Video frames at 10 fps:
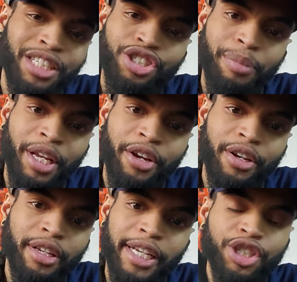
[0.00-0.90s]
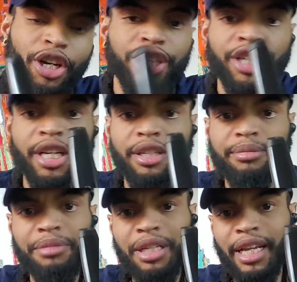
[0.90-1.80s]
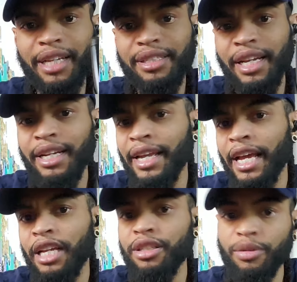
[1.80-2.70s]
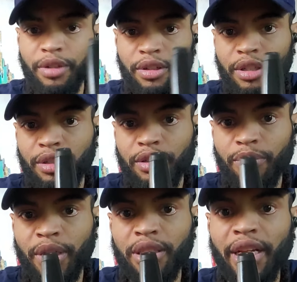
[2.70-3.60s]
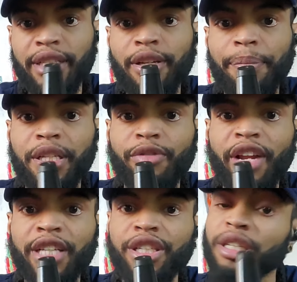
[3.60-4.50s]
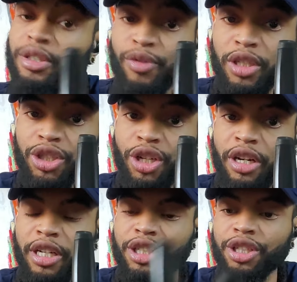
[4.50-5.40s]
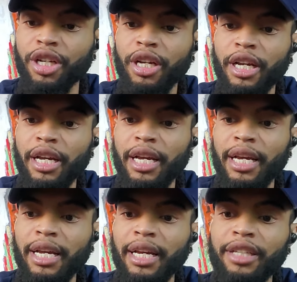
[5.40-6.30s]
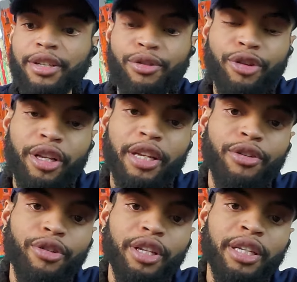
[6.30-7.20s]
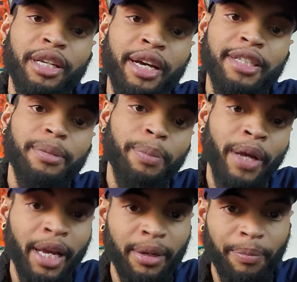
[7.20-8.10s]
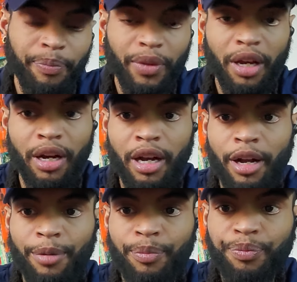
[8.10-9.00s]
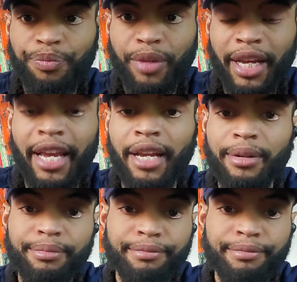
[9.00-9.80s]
instrument here to like charge it. Like I said, again, when this lights up and it's flashing, it's fully charged. It's a really, really nice pen. Again,